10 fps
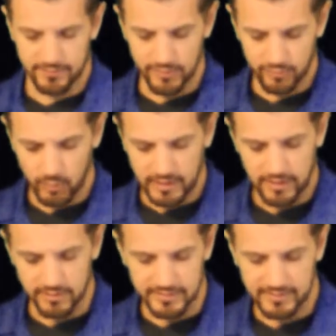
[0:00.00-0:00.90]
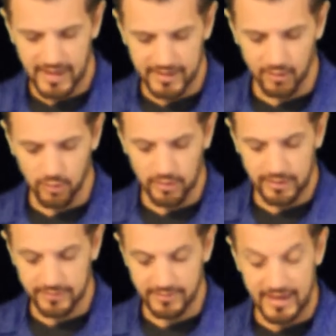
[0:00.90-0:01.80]
The first one here in this category
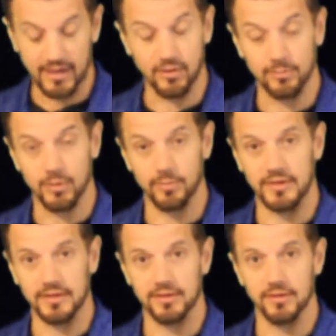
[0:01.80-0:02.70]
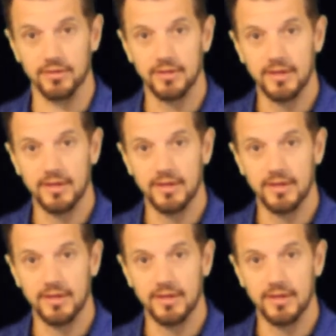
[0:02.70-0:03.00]
is angle and perpendicular.